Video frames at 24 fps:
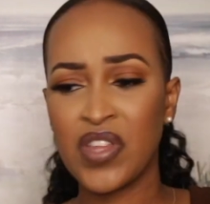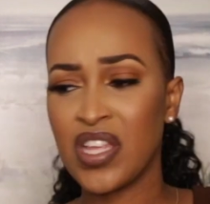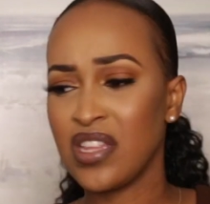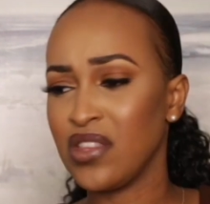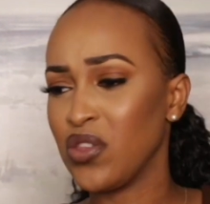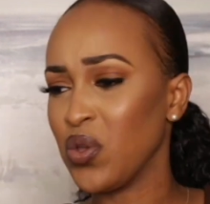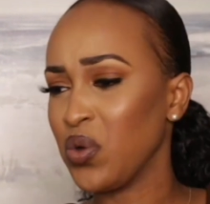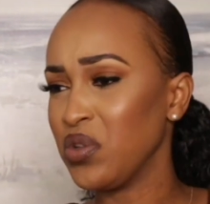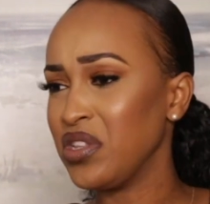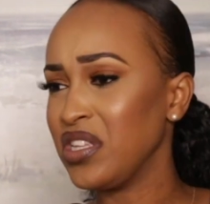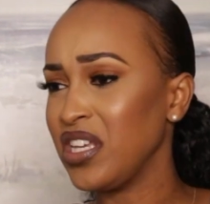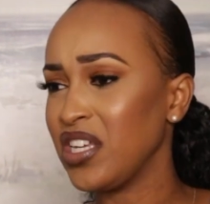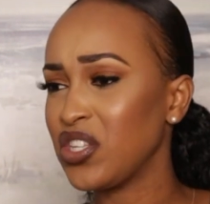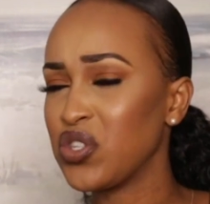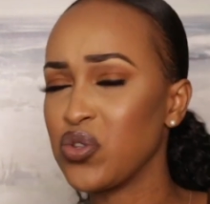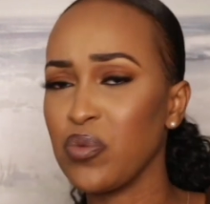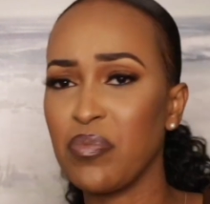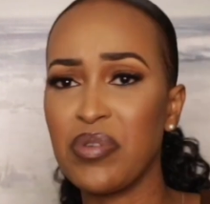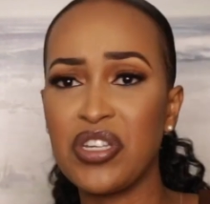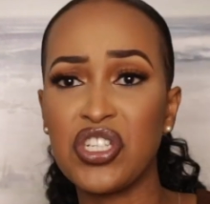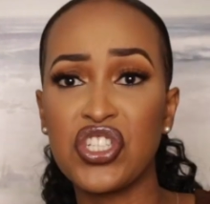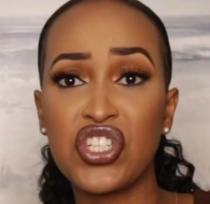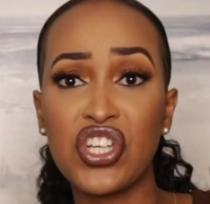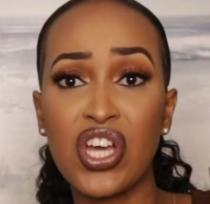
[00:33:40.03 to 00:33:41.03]
no need to
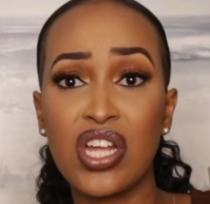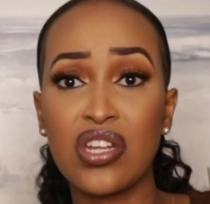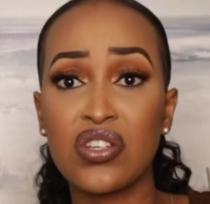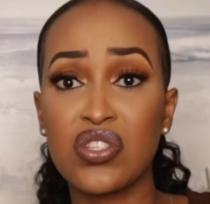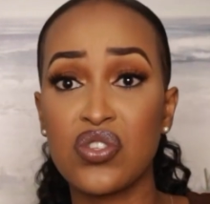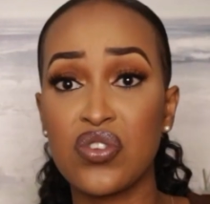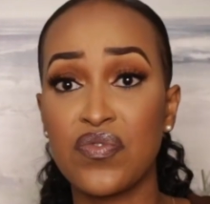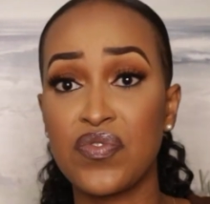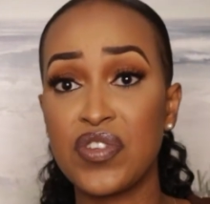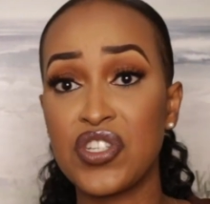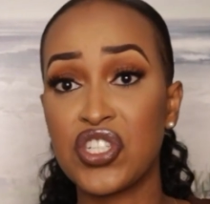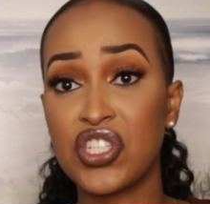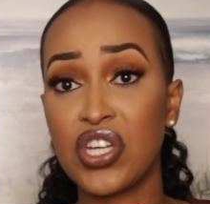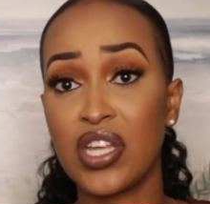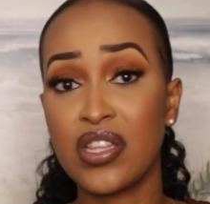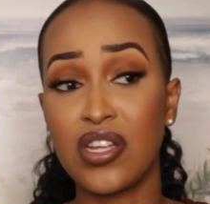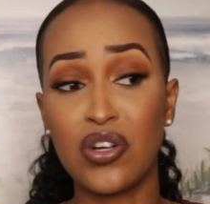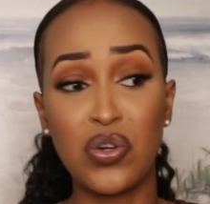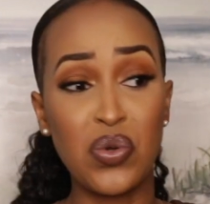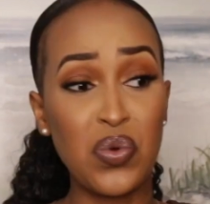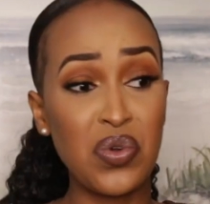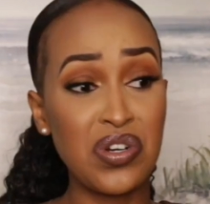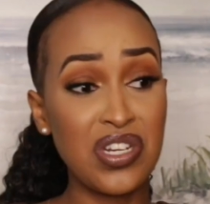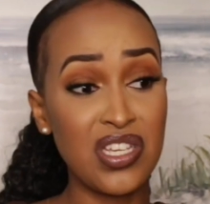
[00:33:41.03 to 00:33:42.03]
be jealous of each other,
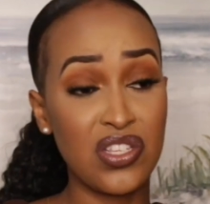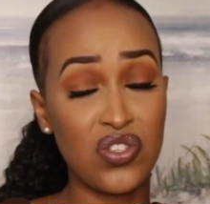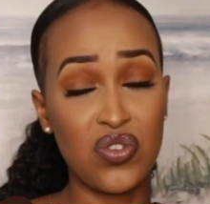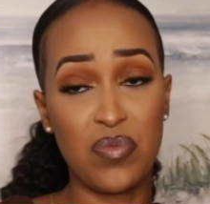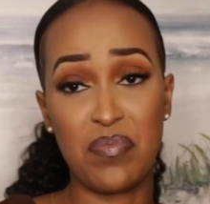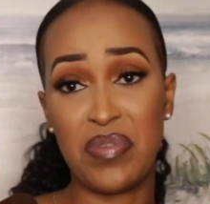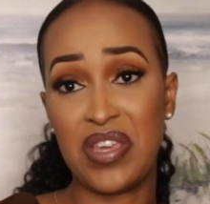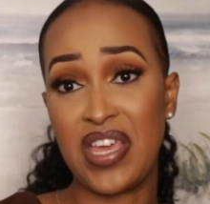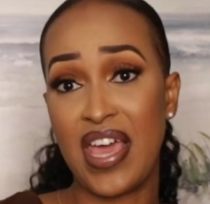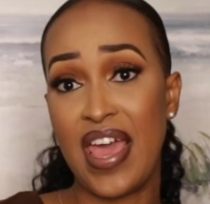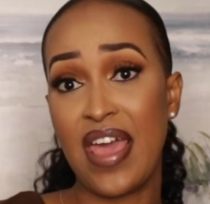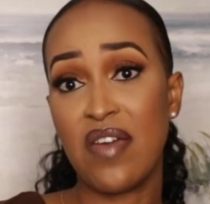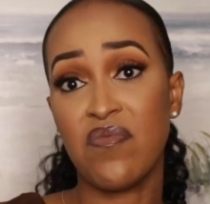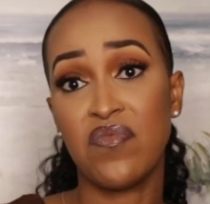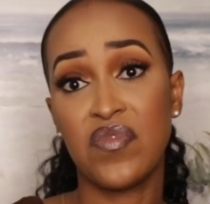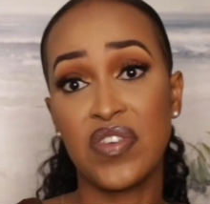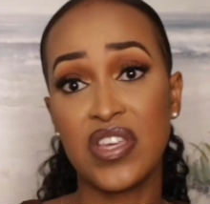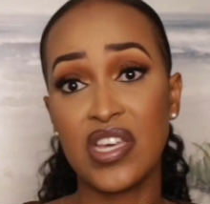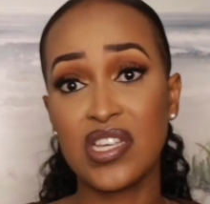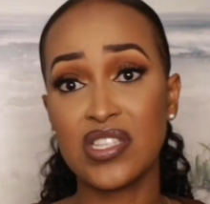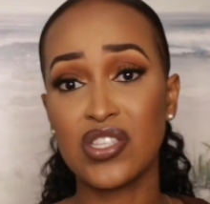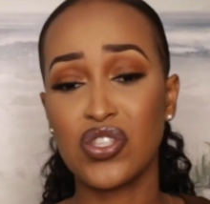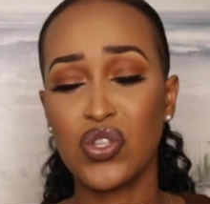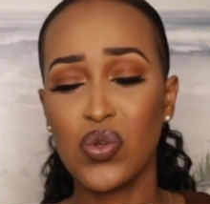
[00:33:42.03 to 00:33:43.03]
no need to be
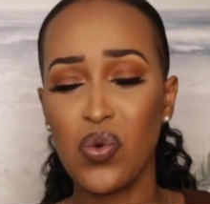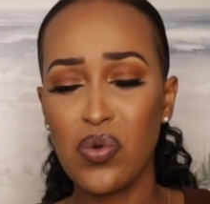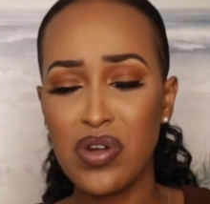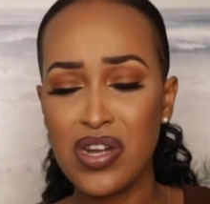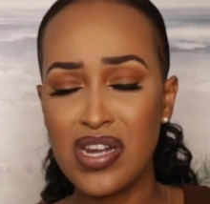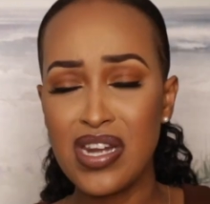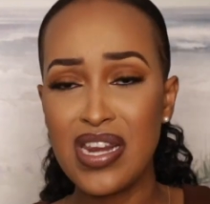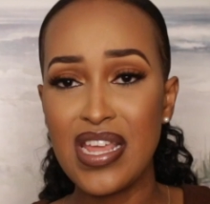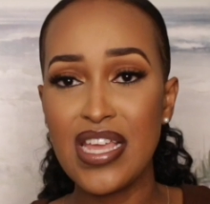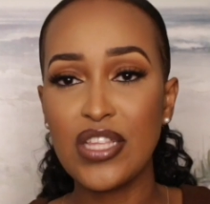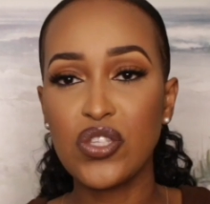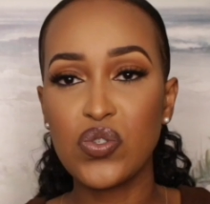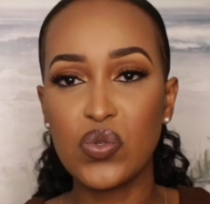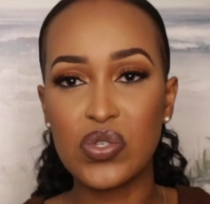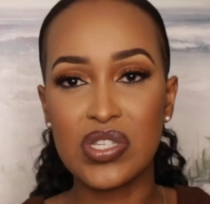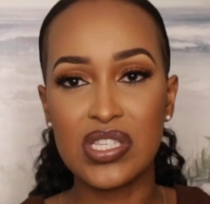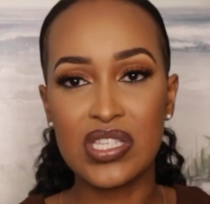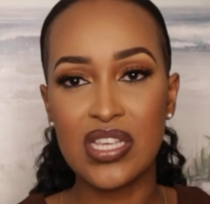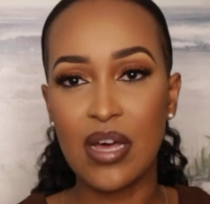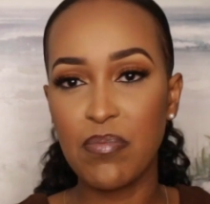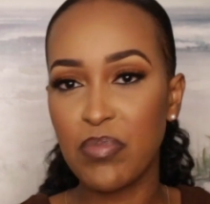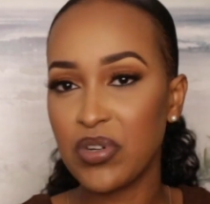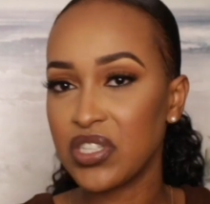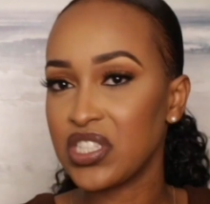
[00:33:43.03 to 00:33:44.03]
envious, no need to
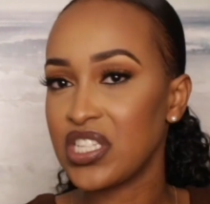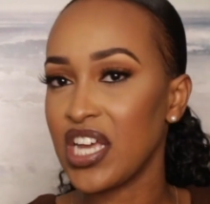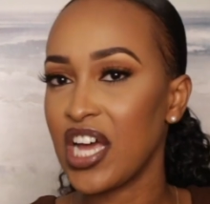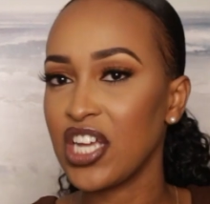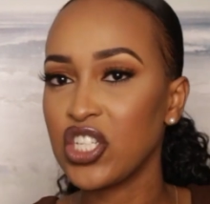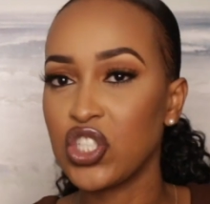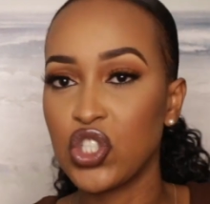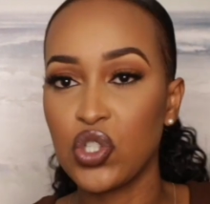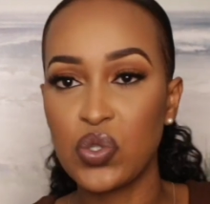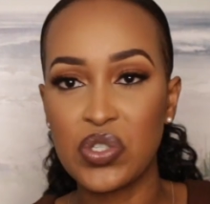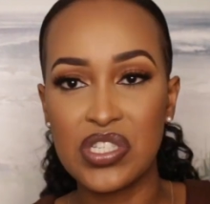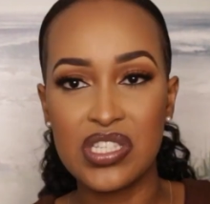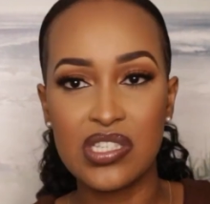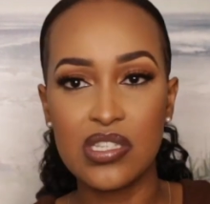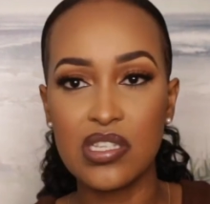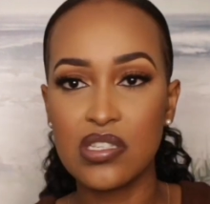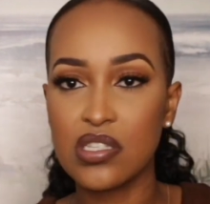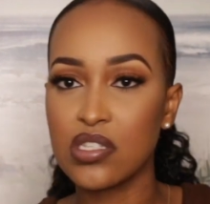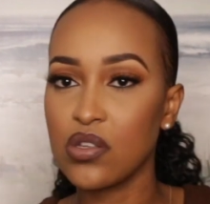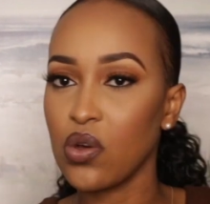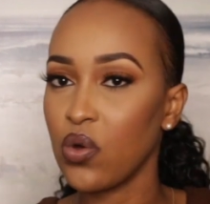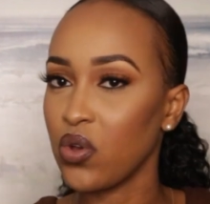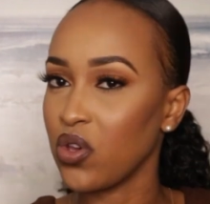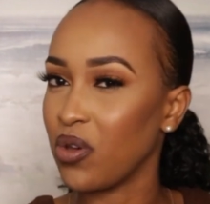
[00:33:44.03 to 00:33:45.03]
sabotage your
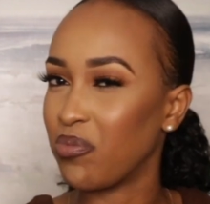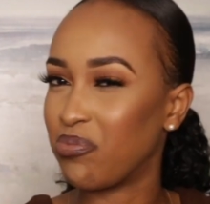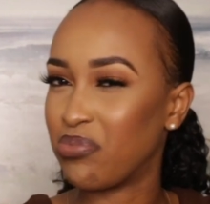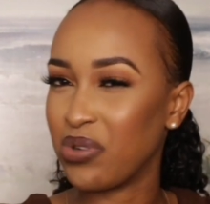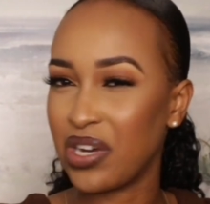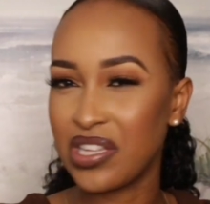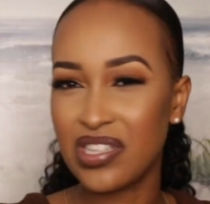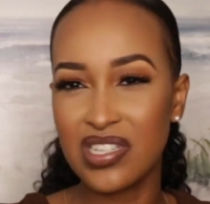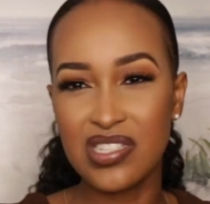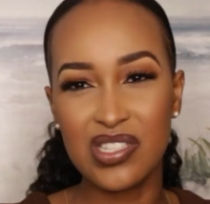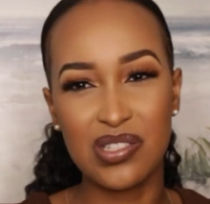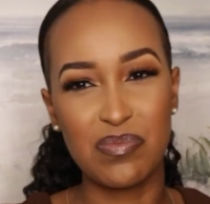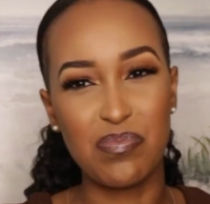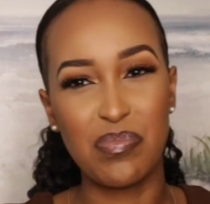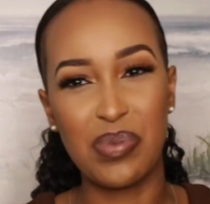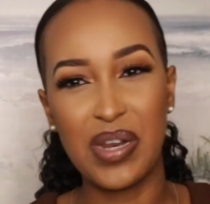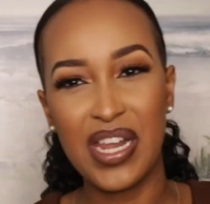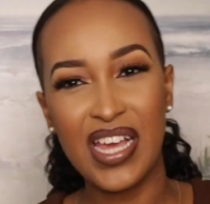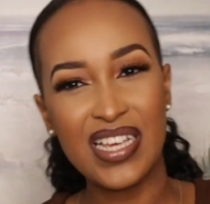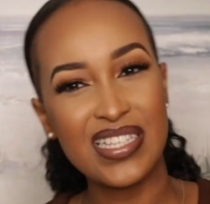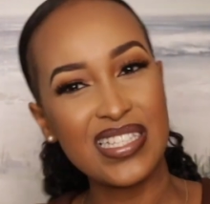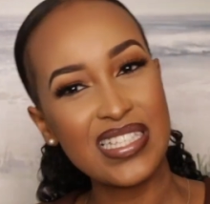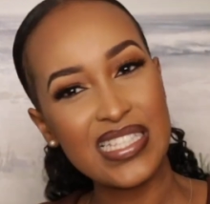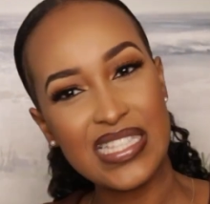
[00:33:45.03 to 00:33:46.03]
sister or your brother's
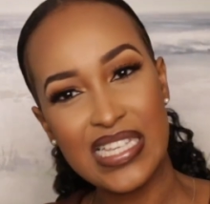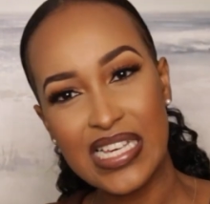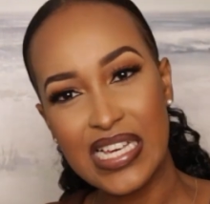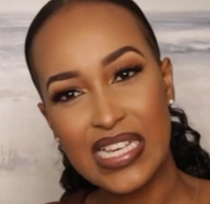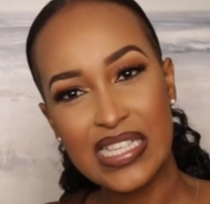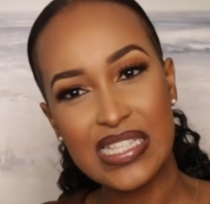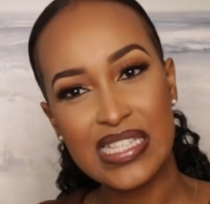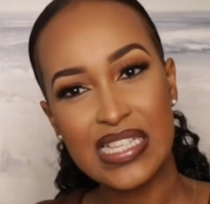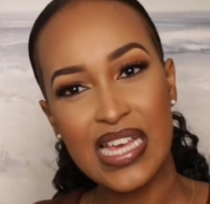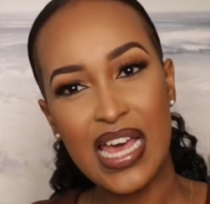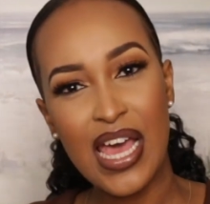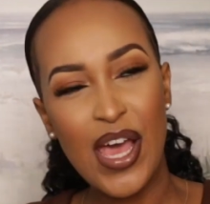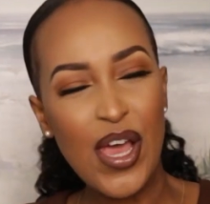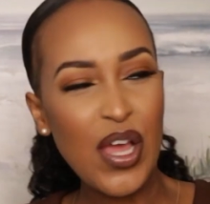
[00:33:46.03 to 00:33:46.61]
blessings,